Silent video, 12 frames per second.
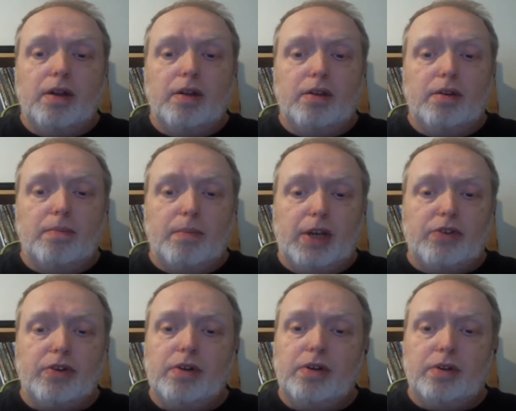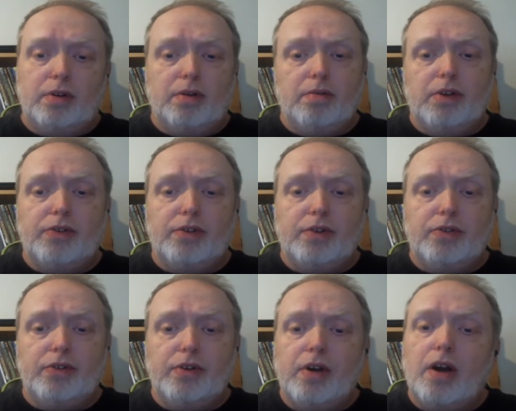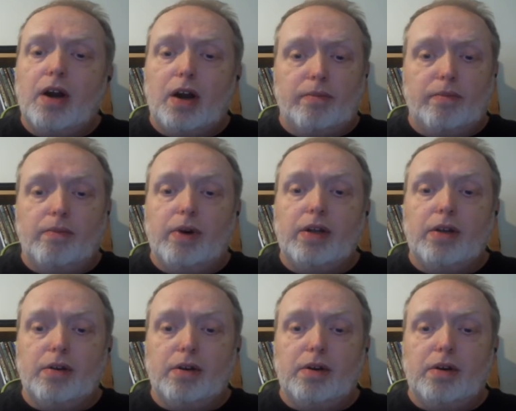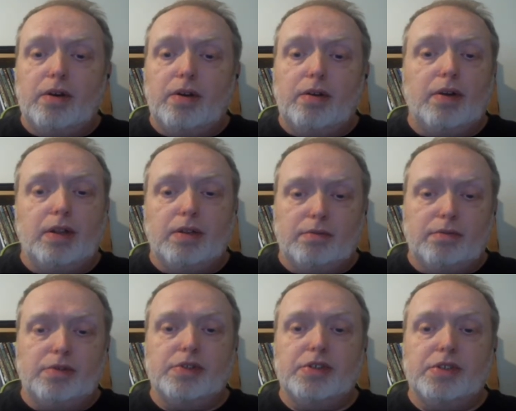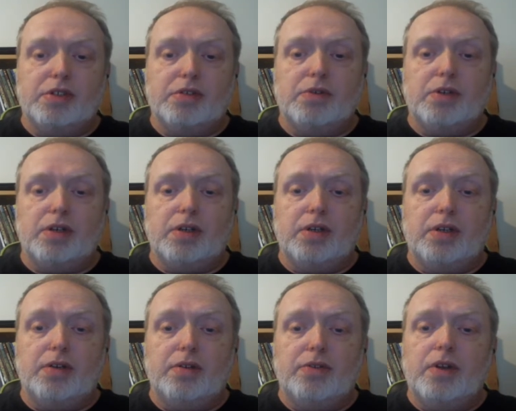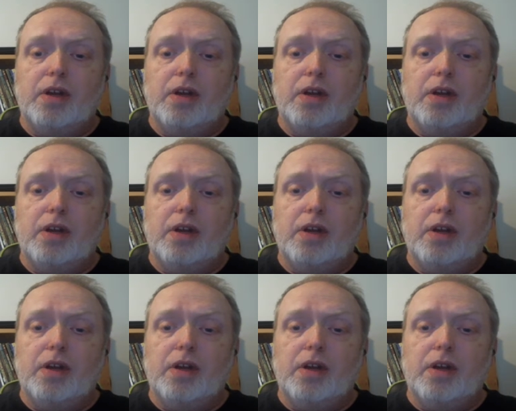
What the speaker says: Make sure you do your research on what you're going to do and the rule system you're going to use.